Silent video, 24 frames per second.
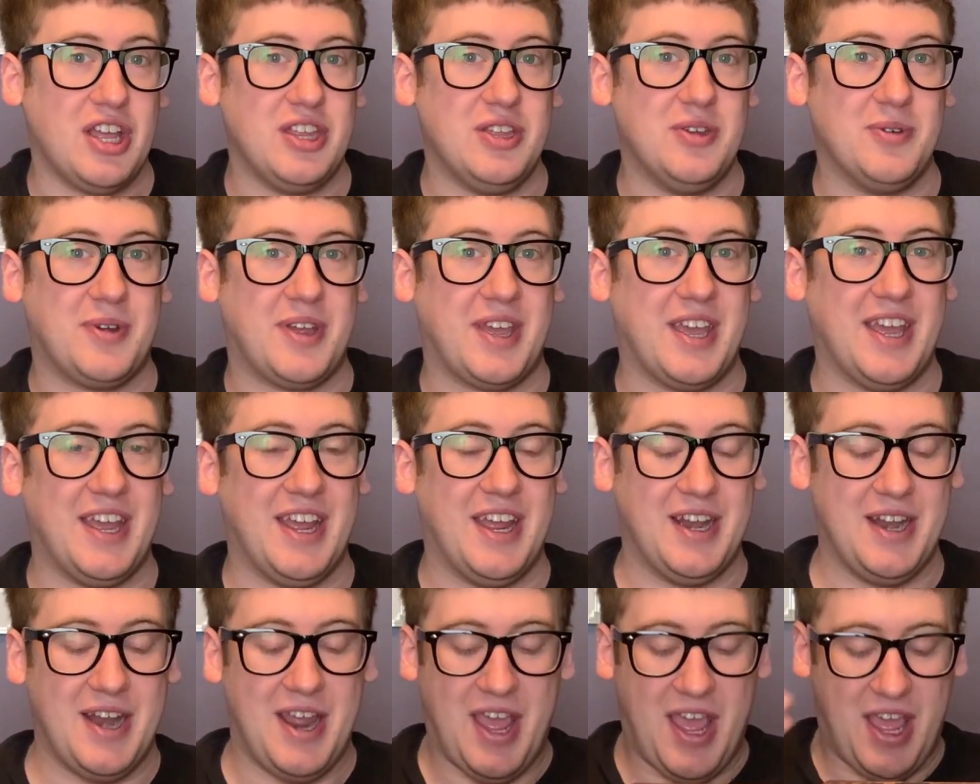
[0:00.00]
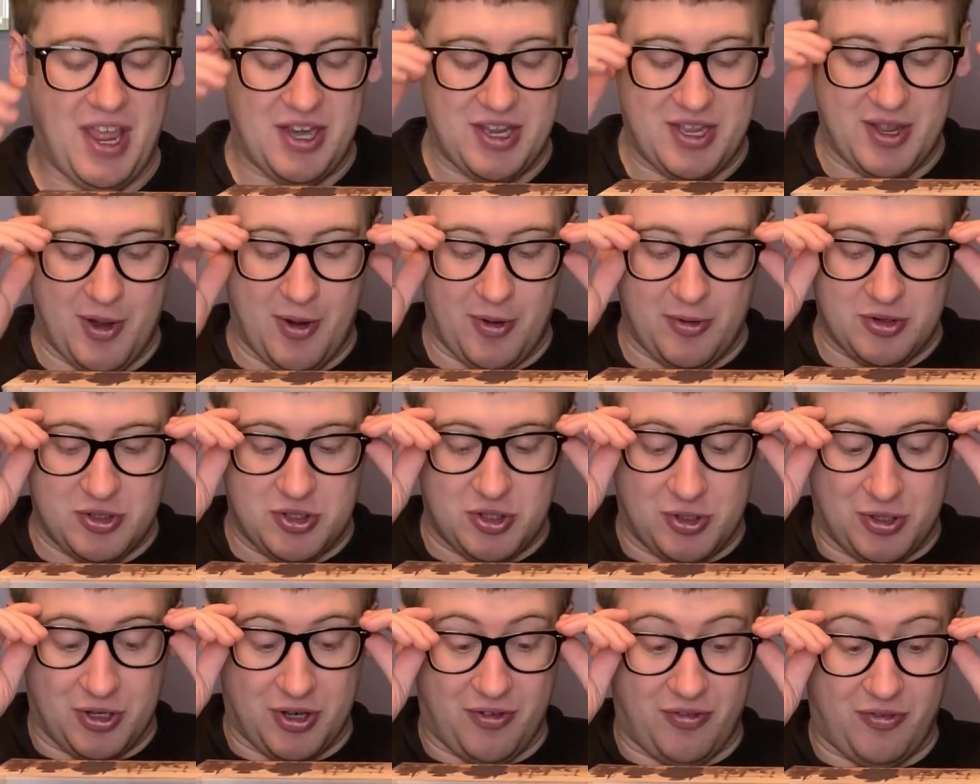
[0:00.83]
You can, you know,
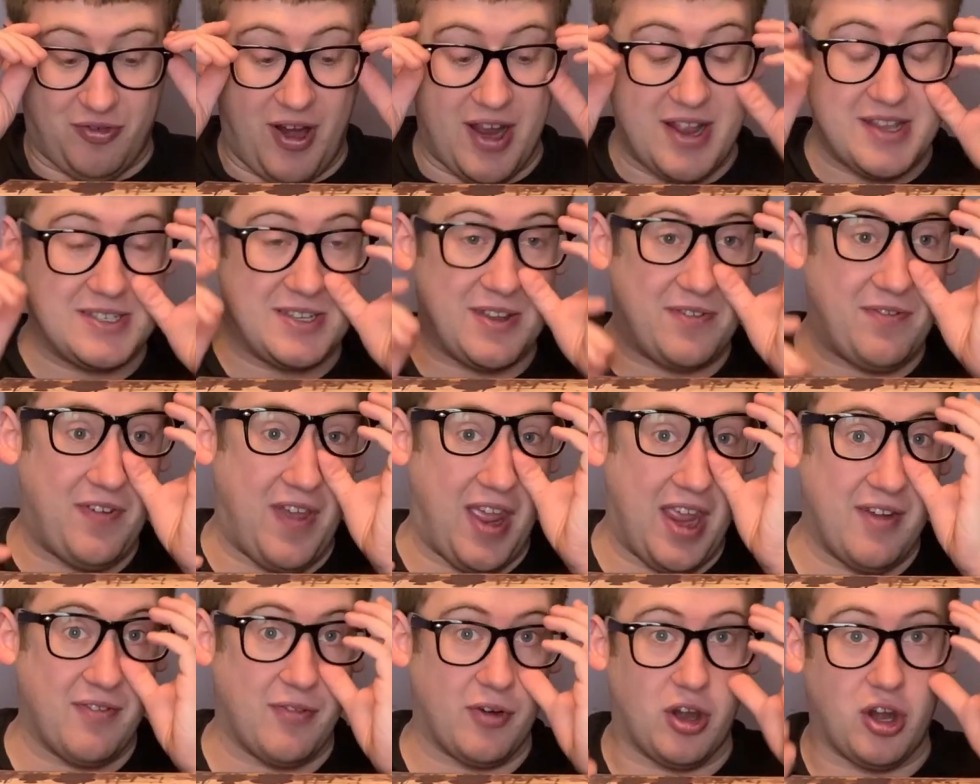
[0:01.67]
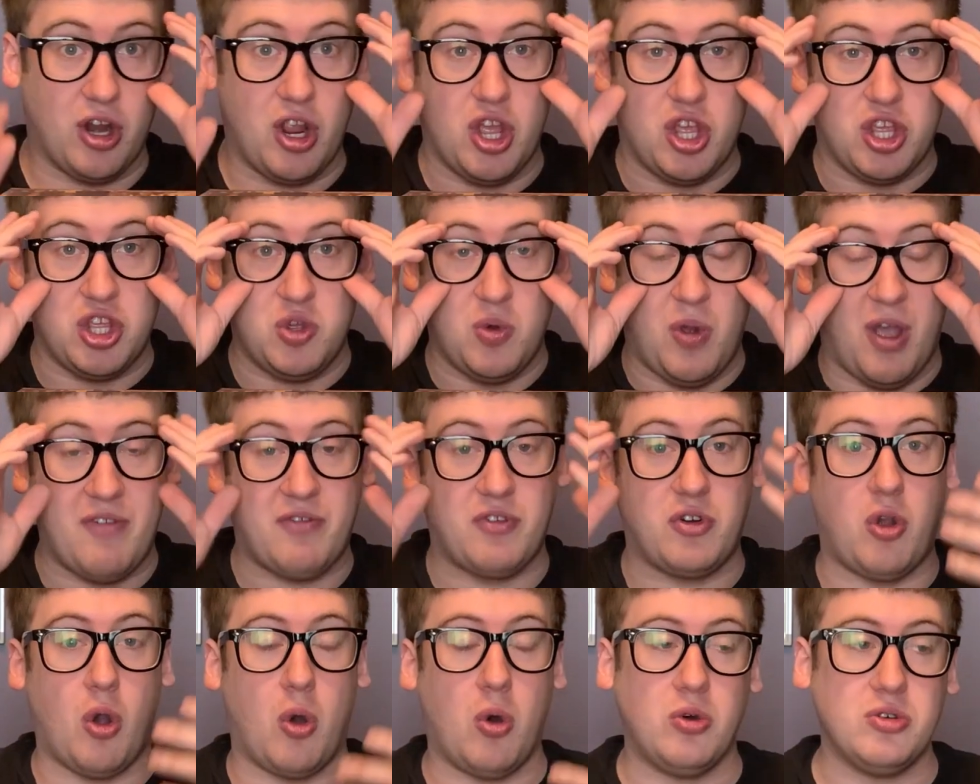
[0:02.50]
do your friends a favor. You
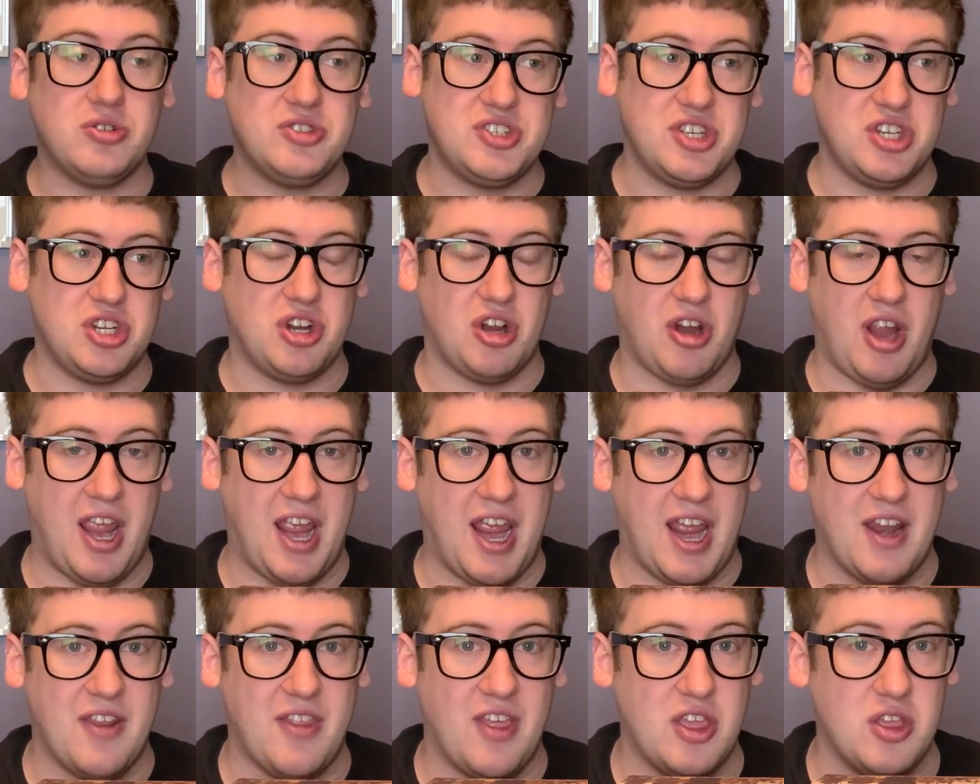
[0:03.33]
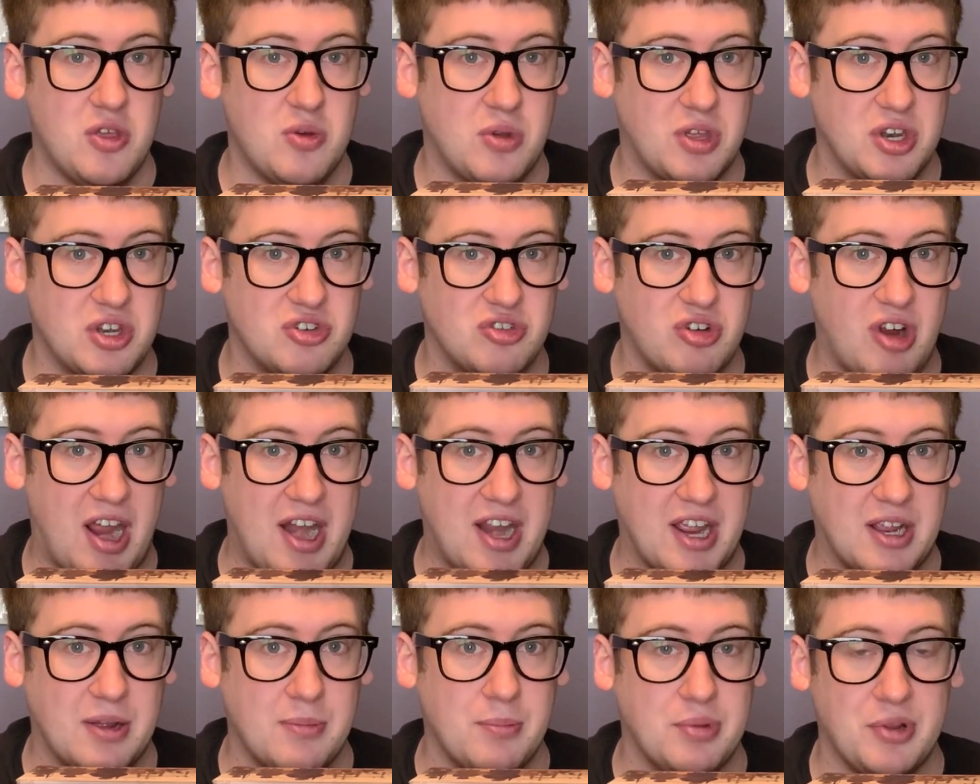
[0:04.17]
have goals in your hand that you can
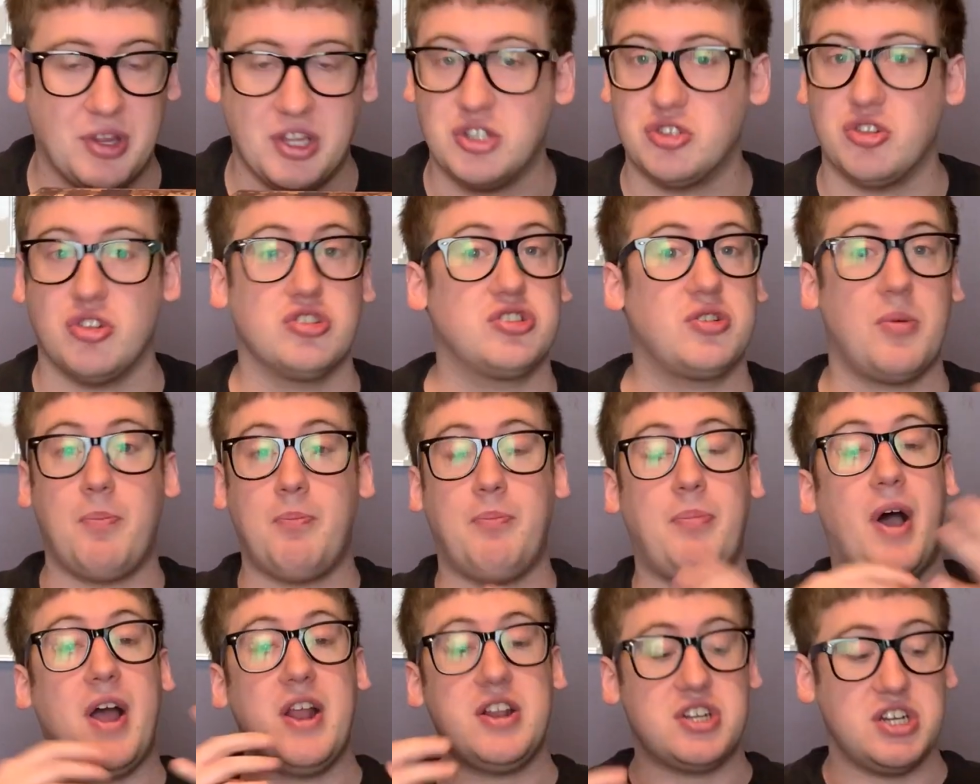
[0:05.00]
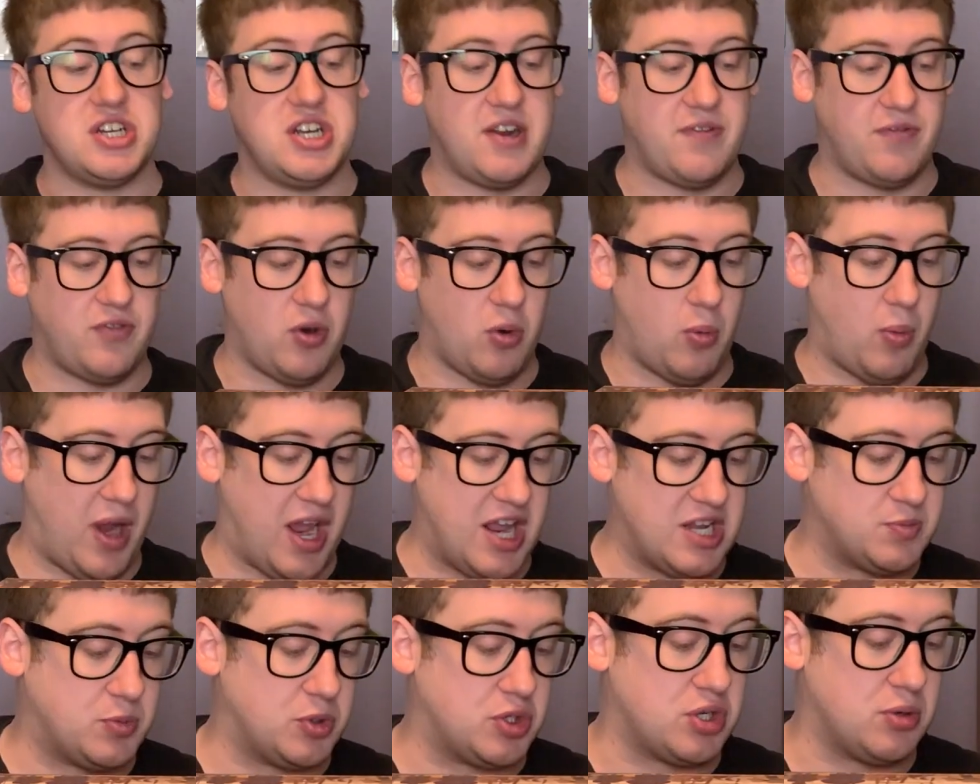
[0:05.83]
try to complete. So there's a bunch of different
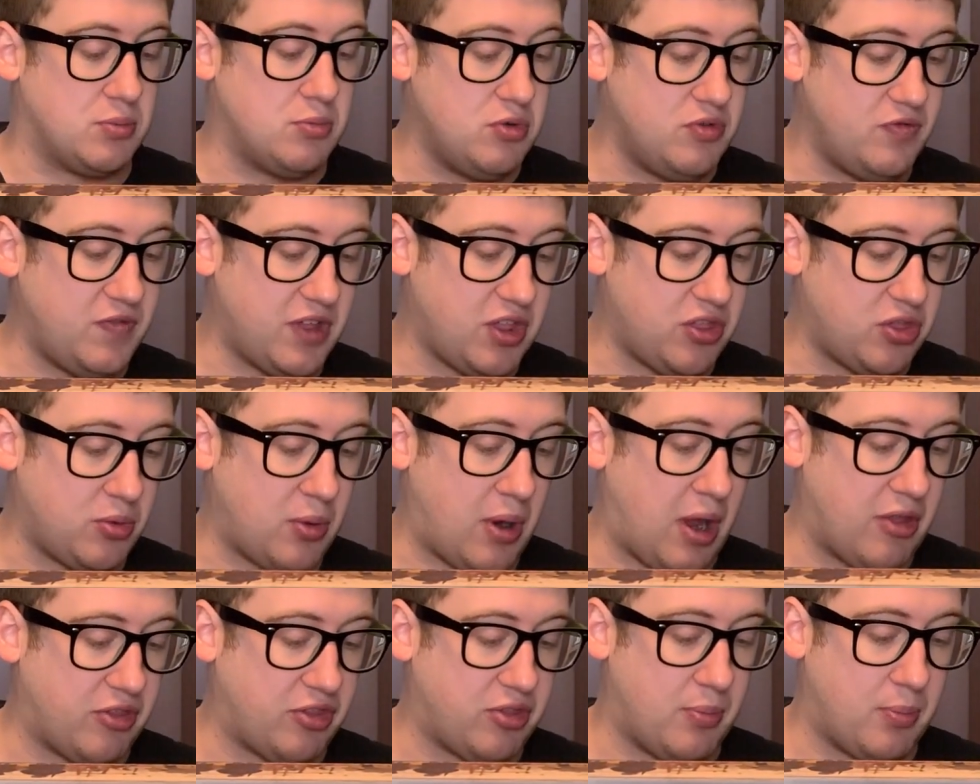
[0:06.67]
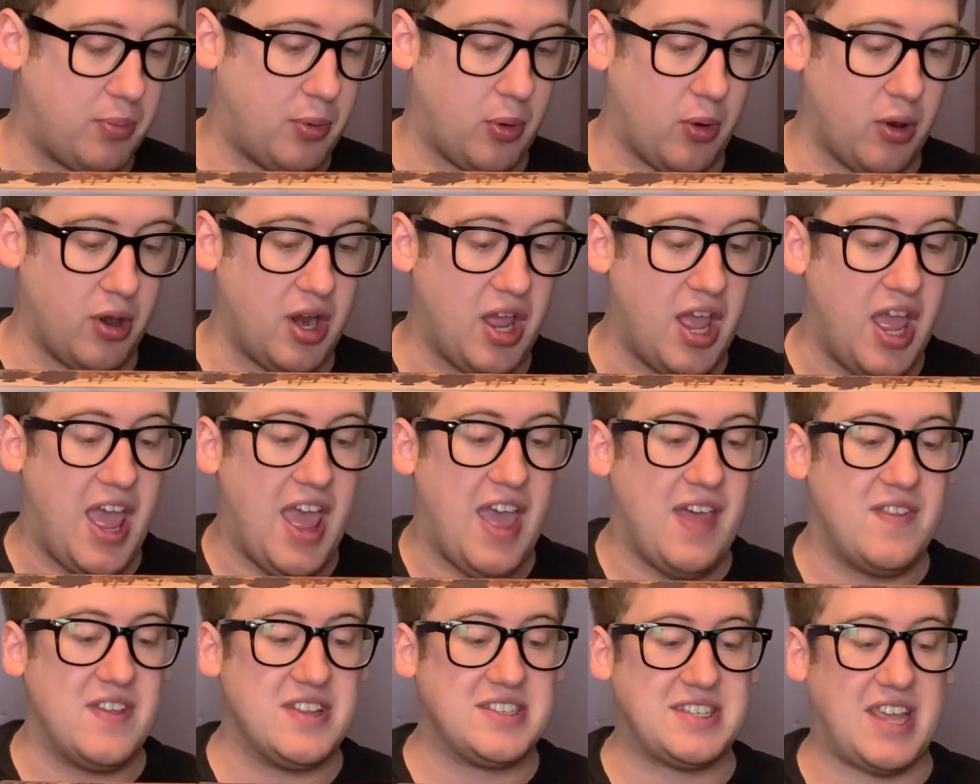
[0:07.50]
ways, but you're moving throughout the board.
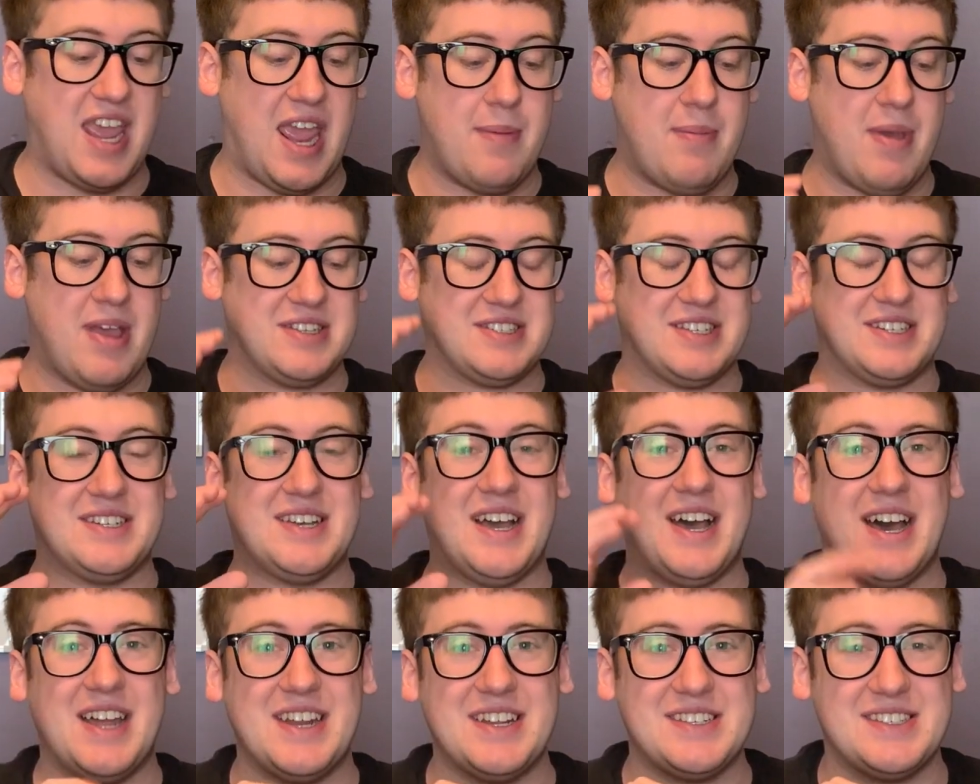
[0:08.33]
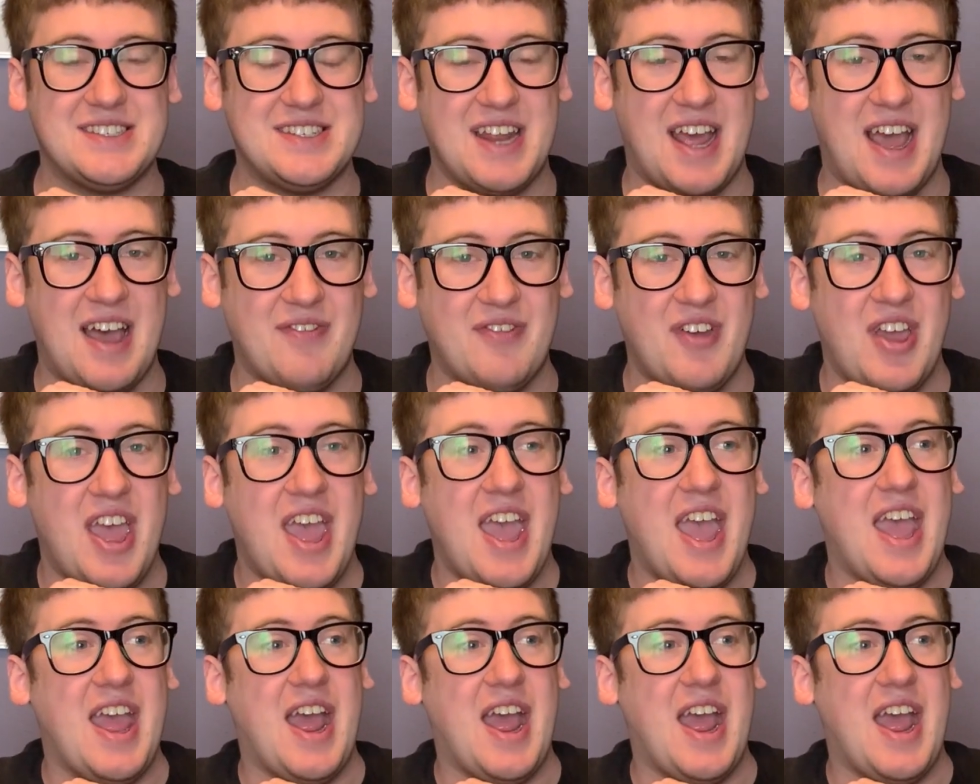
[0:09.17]
This game has a ton of stuff.